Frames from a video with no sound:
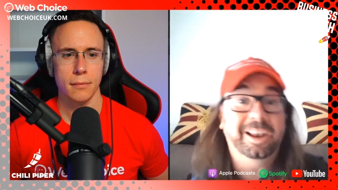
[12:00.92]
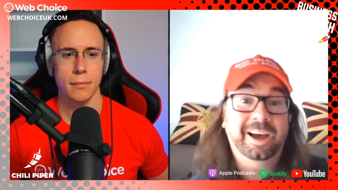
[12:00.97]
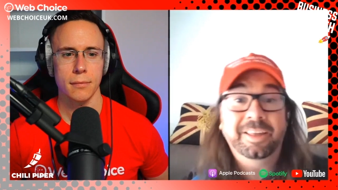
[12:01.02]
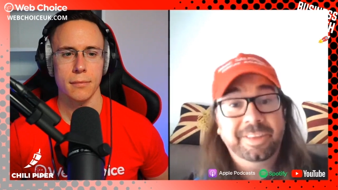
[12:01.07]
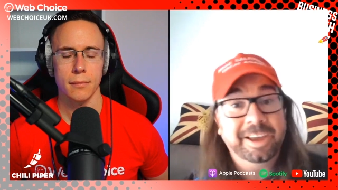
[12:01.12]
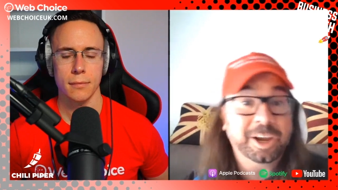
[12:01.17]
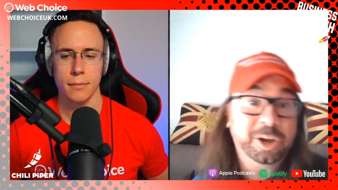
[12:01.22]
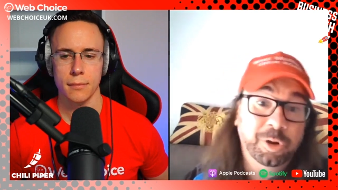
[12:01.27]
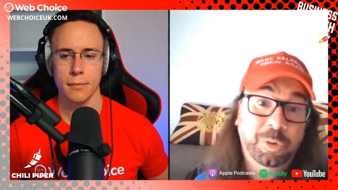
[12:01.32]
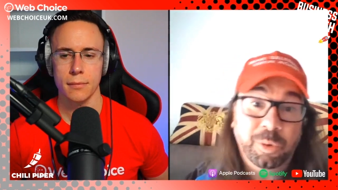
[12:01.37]
Speaker 1: like
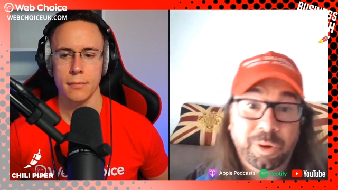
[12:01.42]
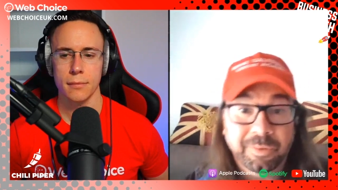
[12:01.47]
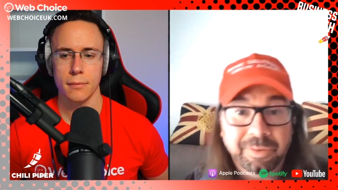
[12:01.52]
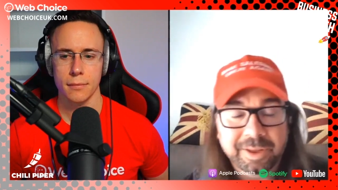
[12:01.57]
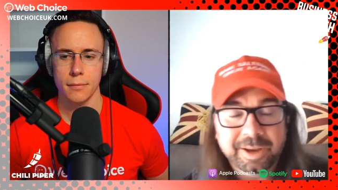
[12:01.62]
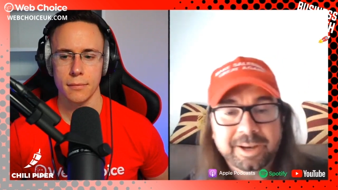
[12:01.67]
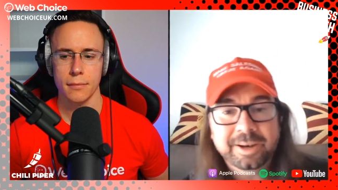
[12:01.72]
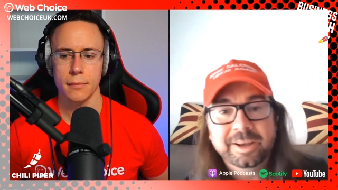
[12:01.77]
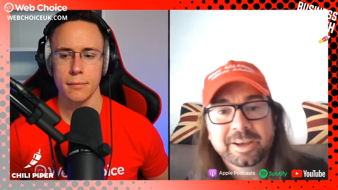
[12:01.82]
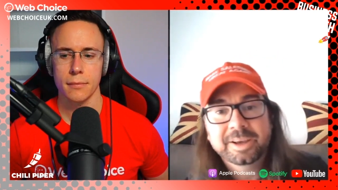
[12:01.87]
that. Go on
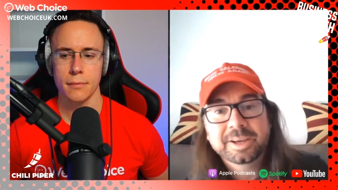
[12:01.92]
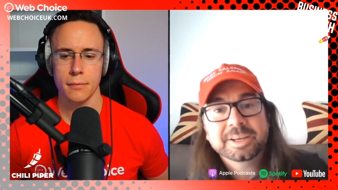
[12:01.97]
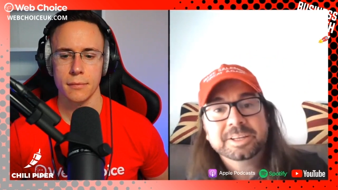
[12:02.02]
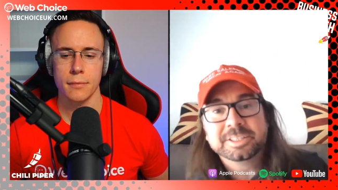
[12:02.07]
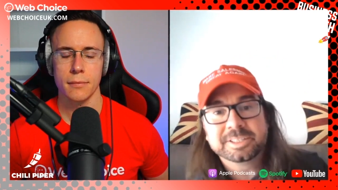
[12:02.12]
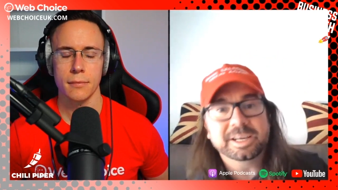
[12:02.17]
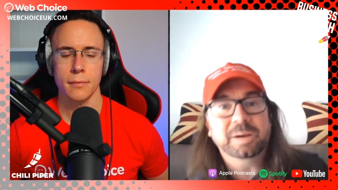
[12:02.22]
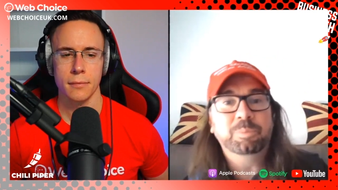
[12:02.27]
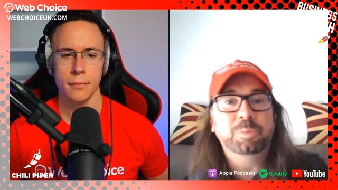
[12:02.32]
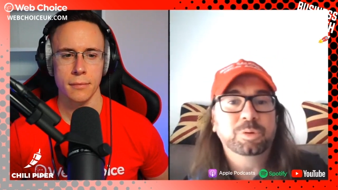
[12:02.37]
then.
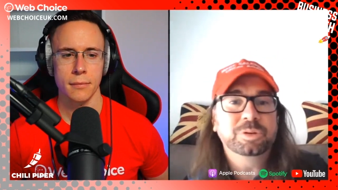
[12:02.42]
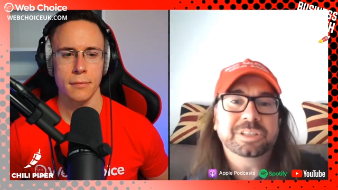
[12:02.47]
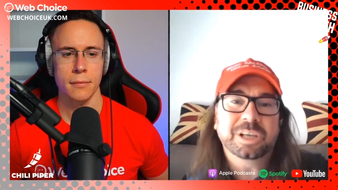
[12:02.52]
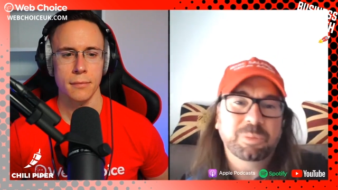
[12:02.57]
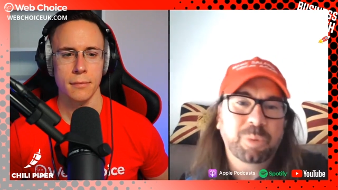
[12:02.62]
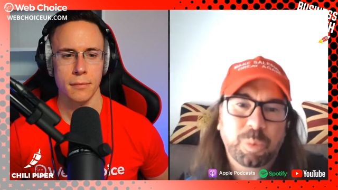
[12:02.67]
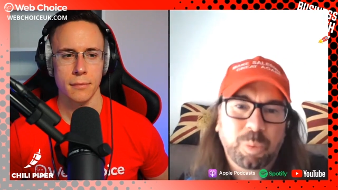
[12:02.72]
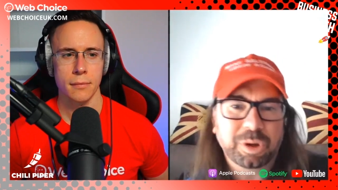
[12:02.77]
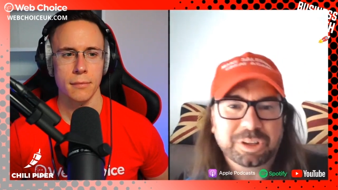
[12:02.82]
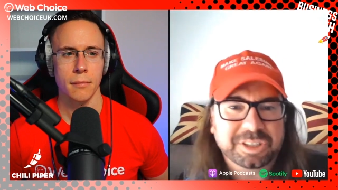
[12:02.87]
Some will say,
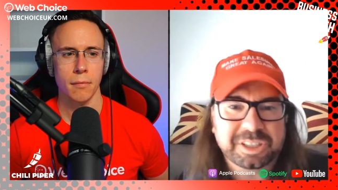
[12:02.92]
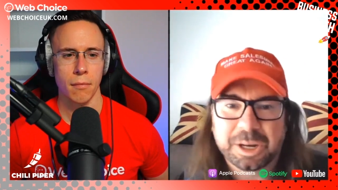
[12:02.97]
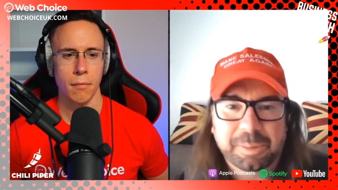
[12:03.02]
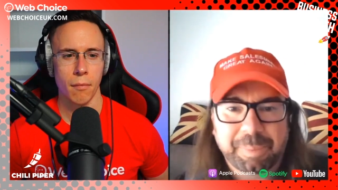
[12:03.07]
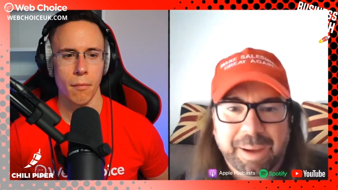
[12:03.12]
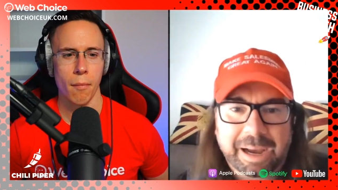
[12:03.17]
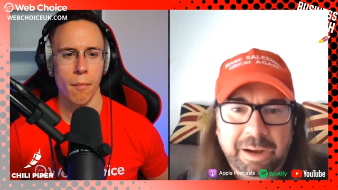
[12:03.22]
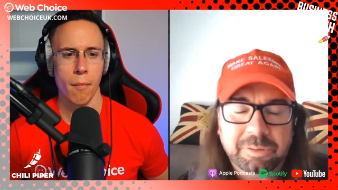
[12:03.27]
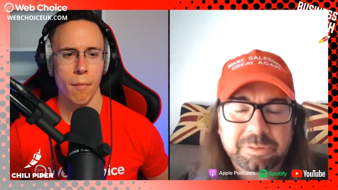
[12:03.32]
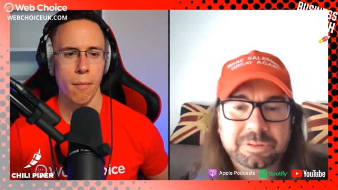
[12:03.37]
Well, what's it
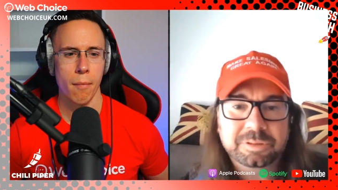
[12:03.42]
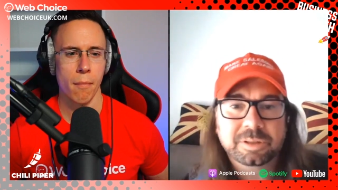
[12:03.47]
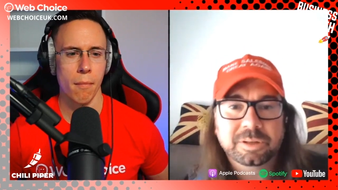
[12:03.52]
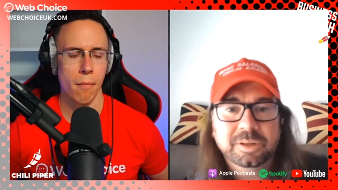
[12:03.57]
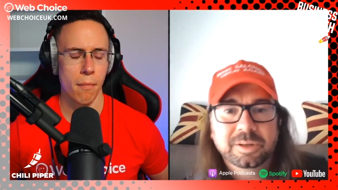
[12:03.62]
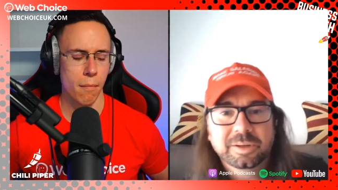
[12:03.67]
about?